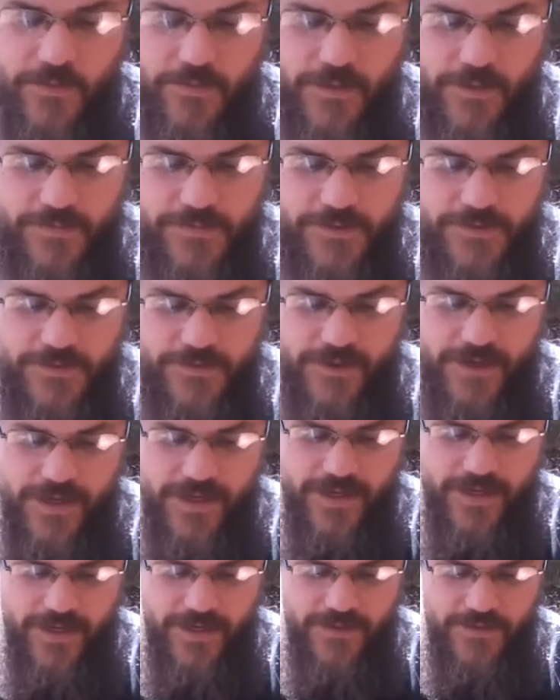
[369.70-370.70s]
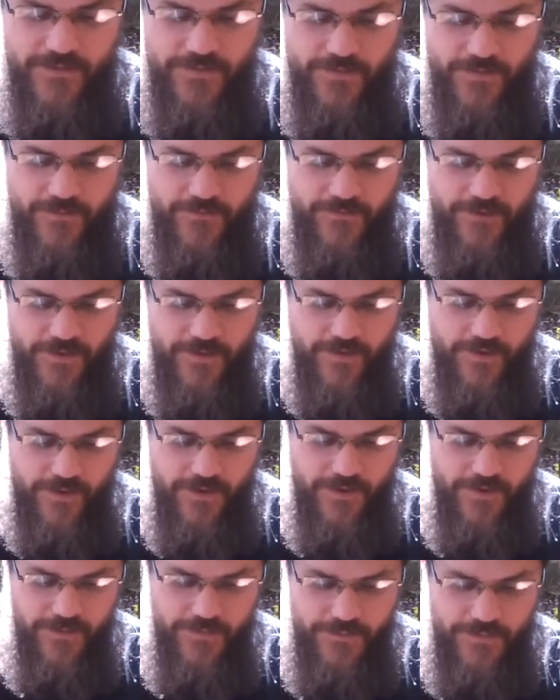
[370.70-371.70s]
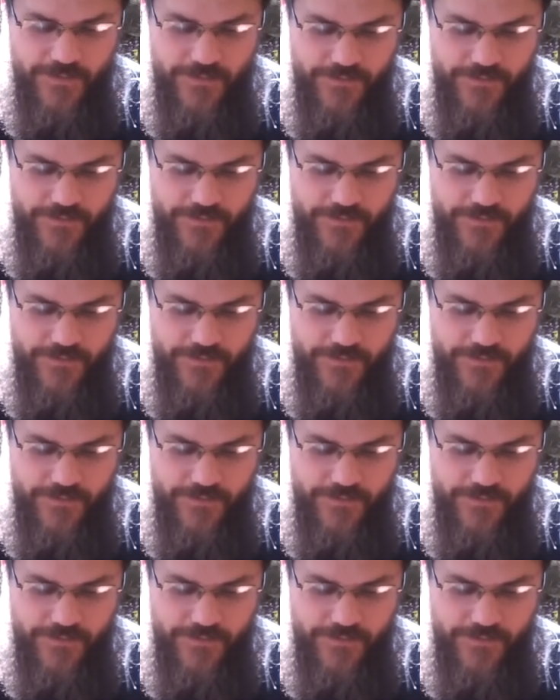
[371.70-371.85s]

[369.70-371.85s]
pops straight in through the Velcro loop,